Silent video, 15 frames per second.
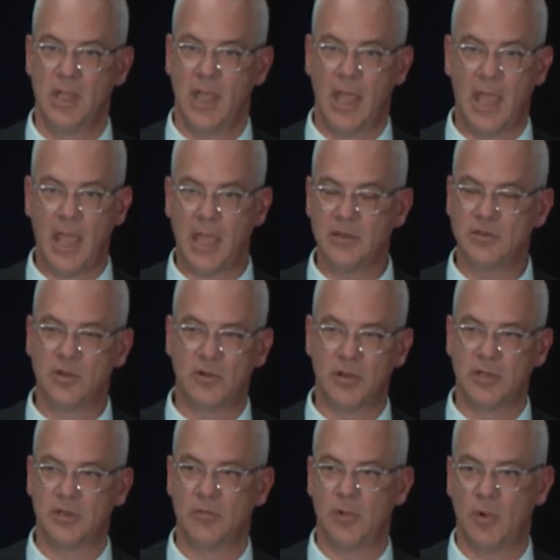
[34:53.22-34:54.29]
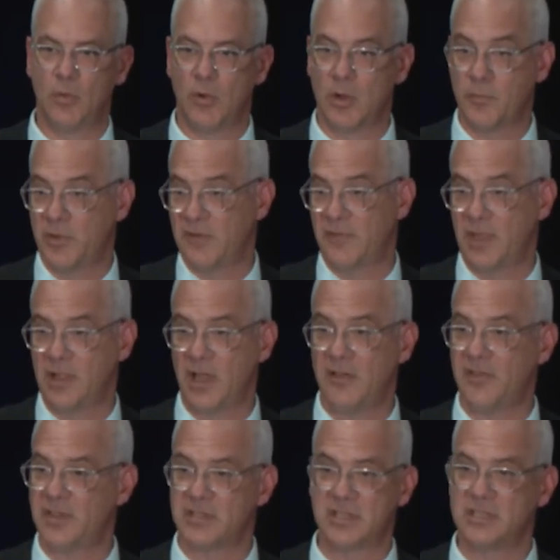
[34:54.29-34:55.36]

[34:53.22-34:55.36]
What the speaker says: enter into a work, but if they love it,